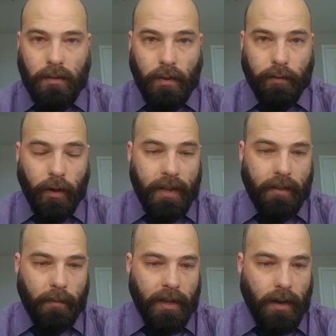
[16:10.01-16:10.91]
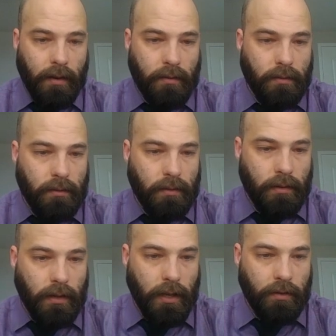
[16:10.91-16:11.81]
Or France up there.
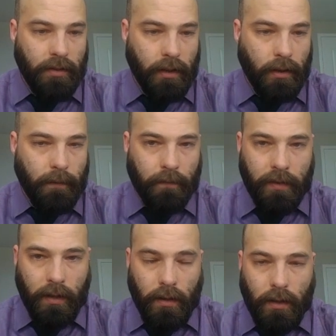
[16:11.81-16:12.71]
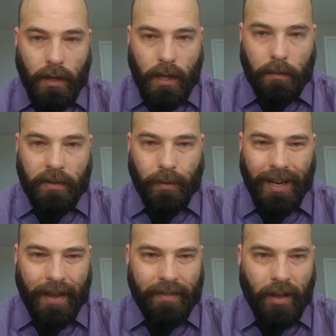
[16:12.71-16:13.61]
Interesting, though. So we're
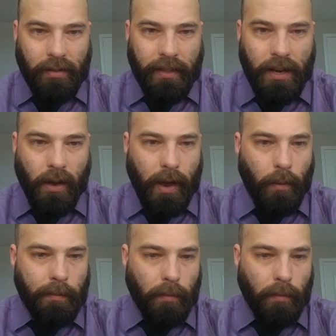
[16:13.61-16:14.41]
going to have all of that. No, I want